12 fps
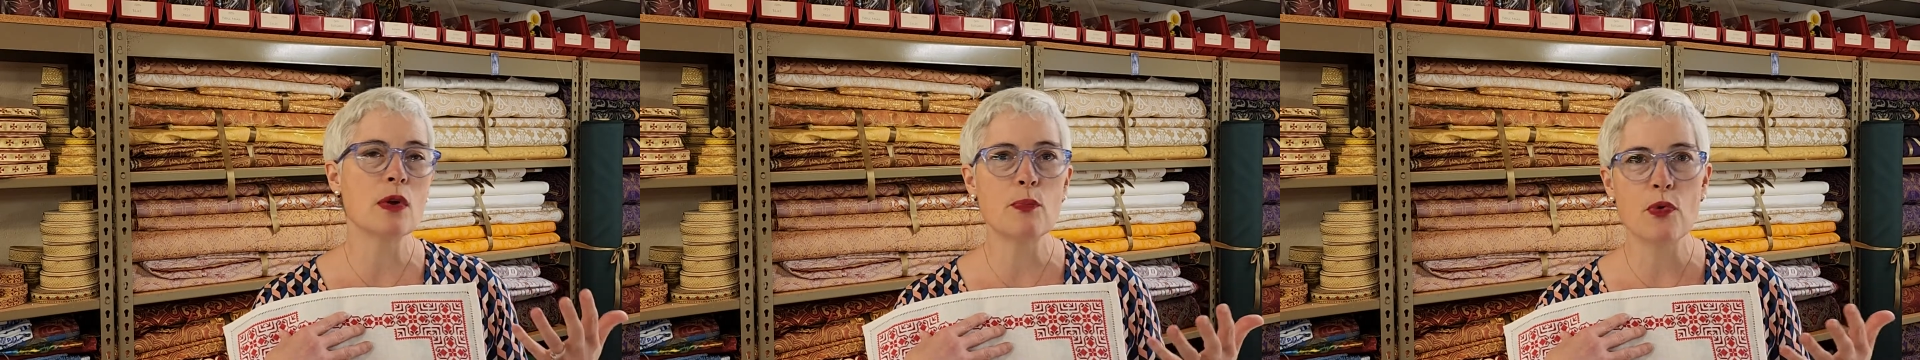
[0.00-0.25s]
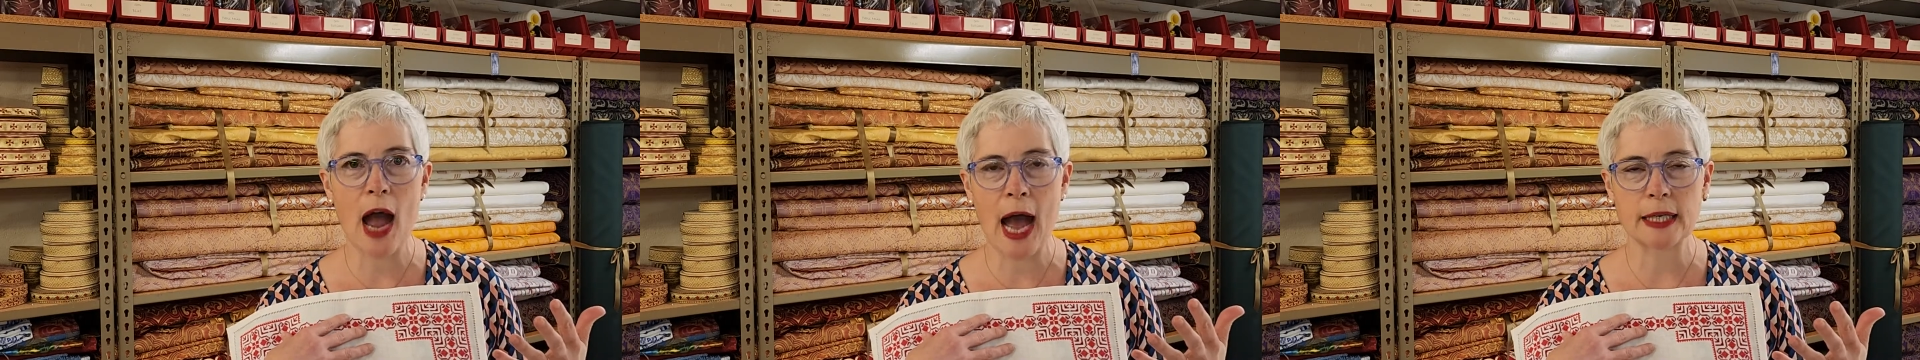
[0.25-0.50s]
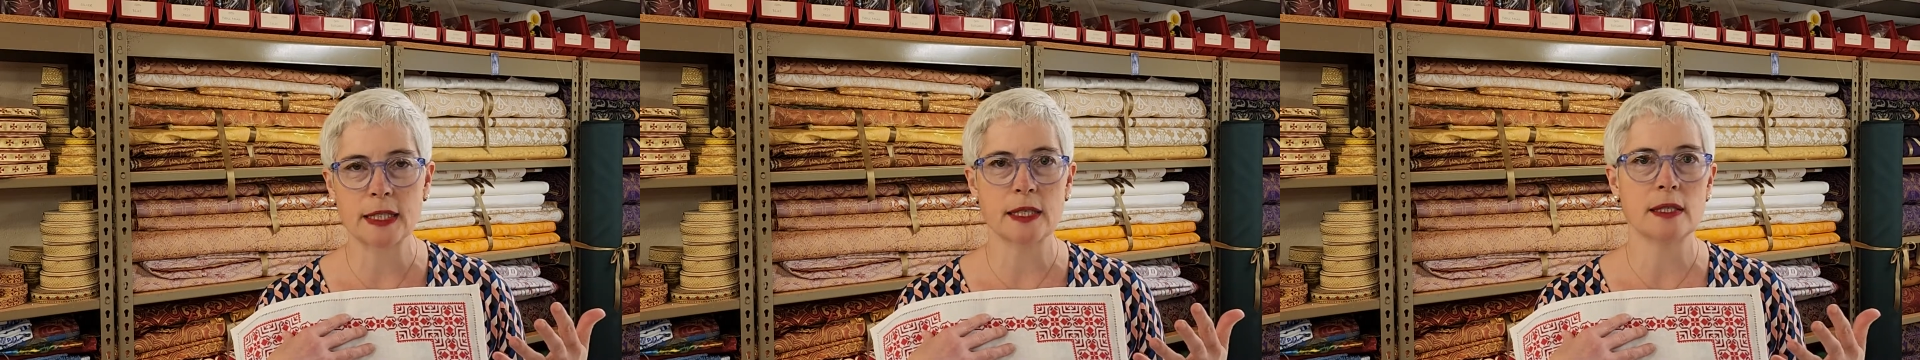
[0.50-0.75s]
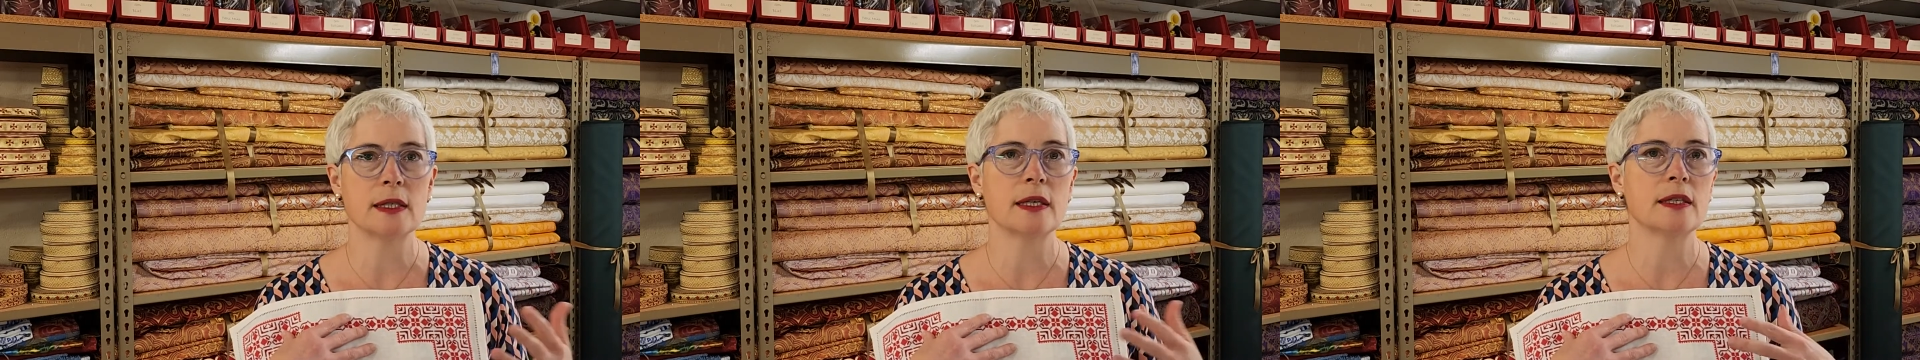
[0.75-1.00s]

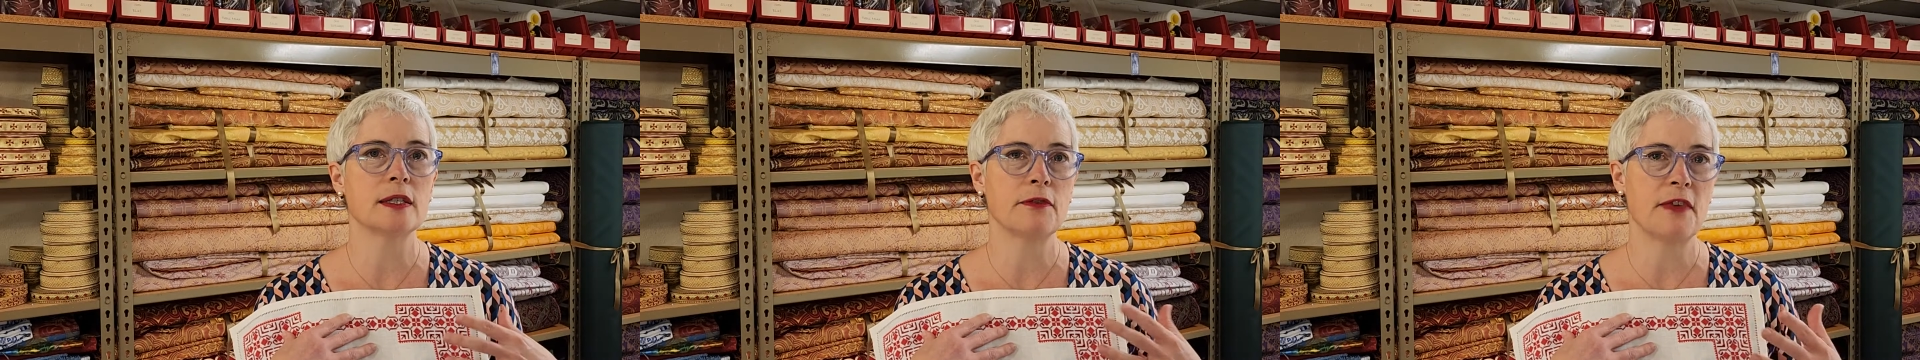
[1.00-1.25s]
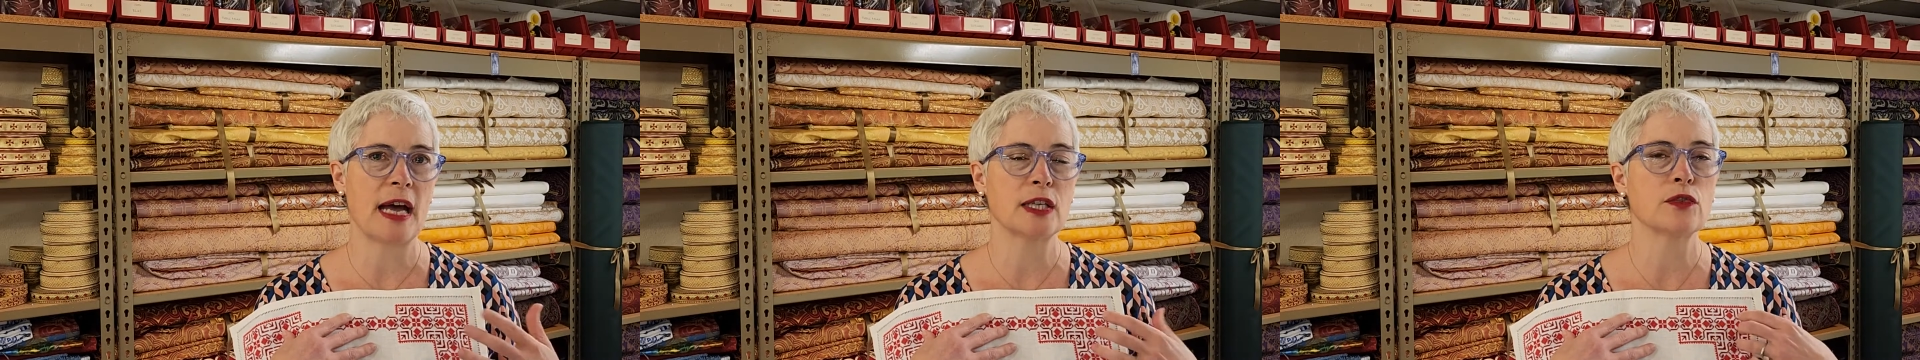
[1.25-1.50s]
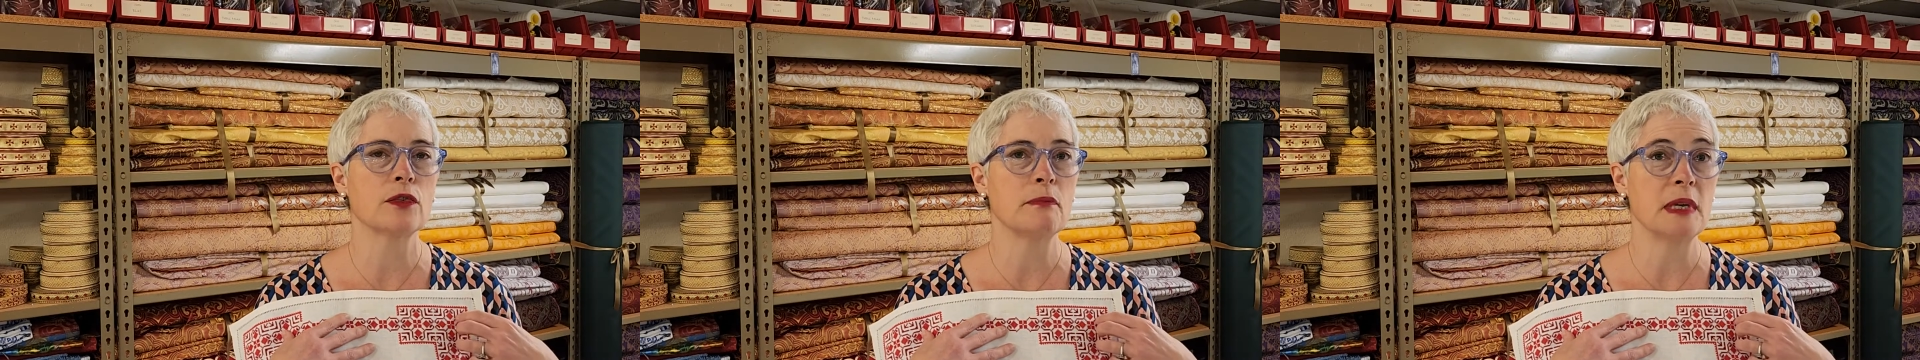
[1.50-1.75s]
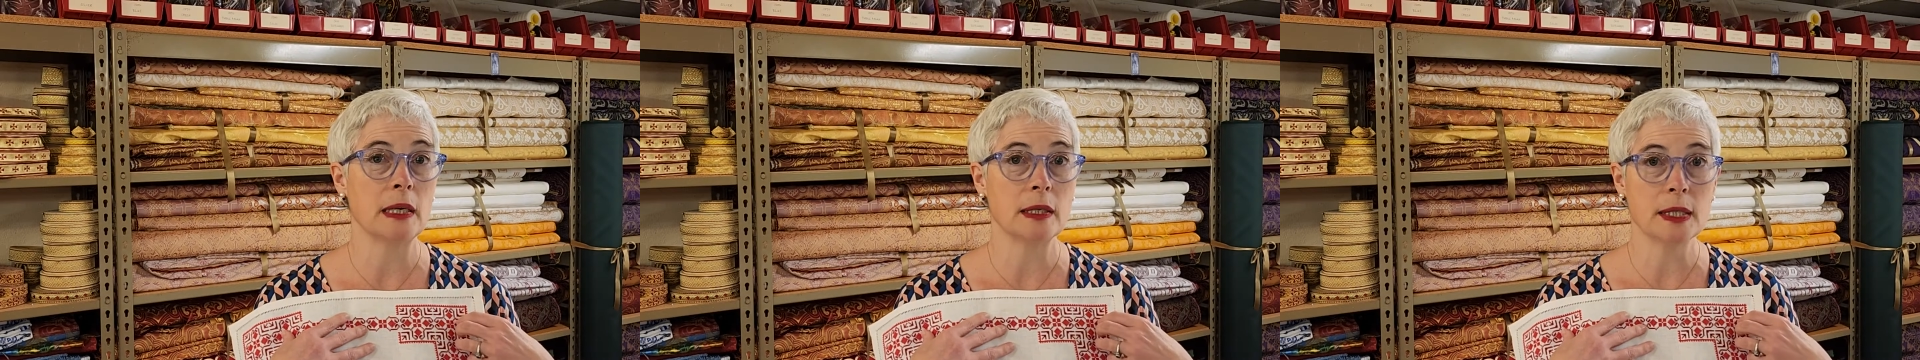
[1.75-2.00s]
practice is to fast from
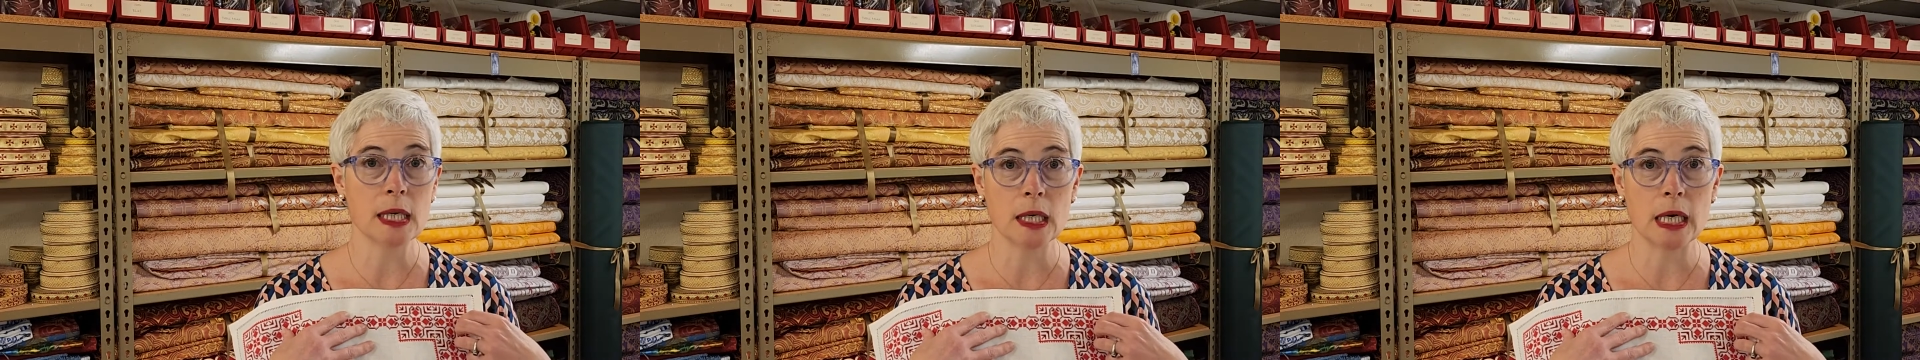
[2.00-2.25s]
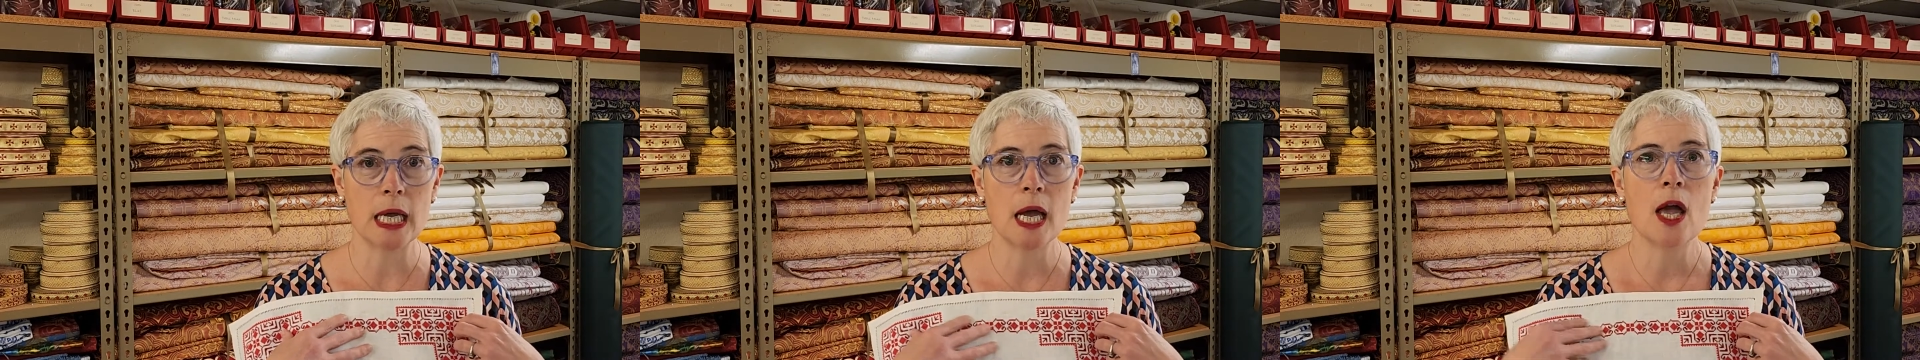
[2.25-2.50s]
meat and dairy,